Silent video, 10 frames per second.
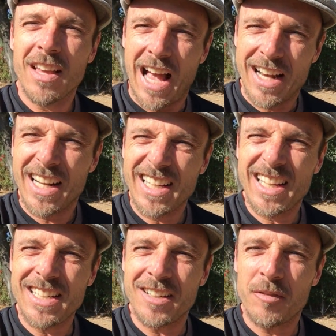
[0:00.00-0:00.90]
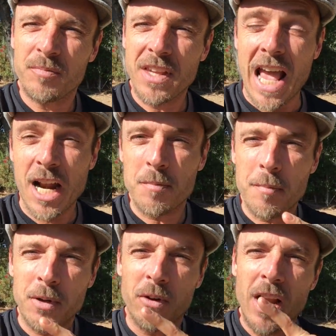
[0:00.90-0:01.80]
how did I get here? And I
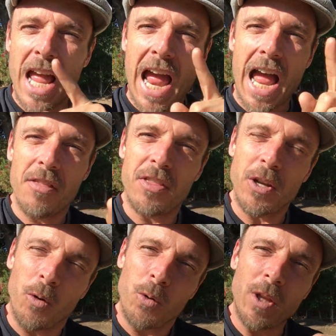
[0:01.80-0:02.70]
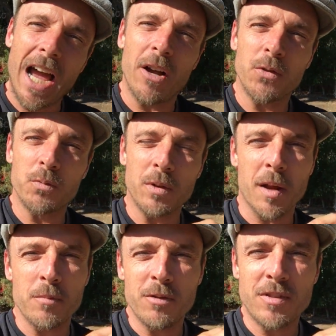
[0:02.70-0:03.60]
remember at the old house when
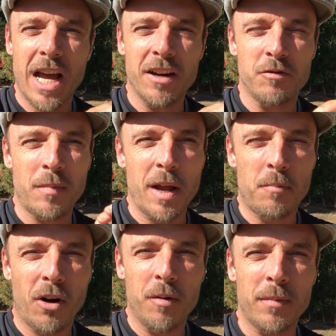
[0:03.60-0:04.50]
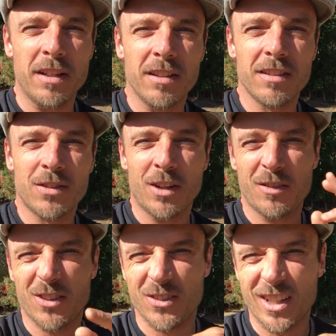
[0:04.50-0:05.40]
I moved out of my apartment, sorry if
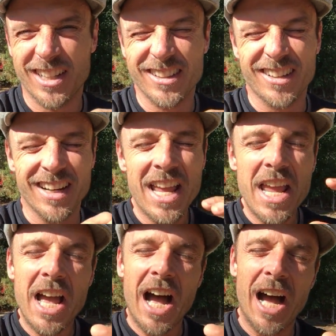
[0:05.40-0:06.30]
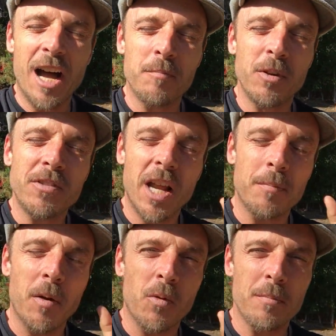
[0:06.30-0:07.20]
this is getting long, moved out of
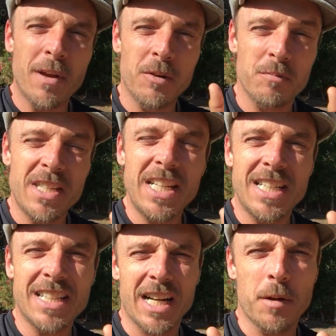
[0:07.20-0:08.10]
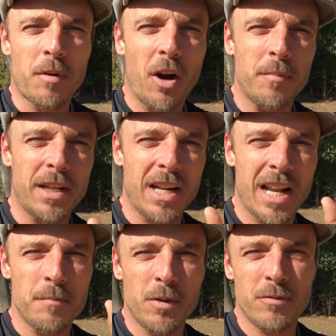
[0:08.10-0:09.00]
my one-bedroom teeny tiny apartment, and
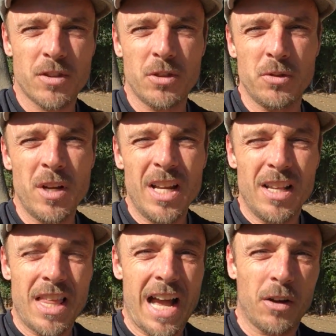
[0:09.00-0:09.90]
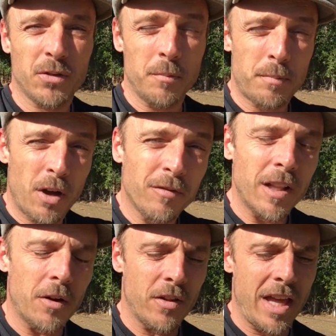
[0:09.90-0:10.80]
I moved to the house on
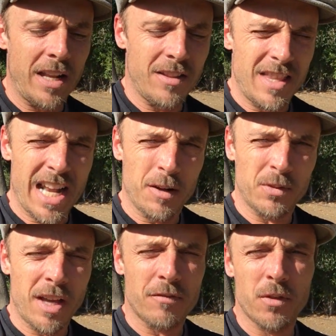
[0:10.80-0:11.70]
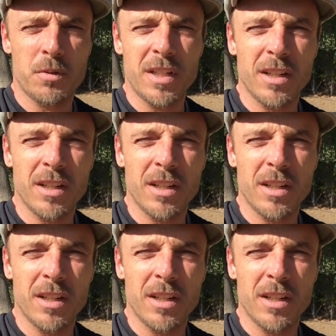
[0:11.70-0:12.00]
Bellflower that I was at for 3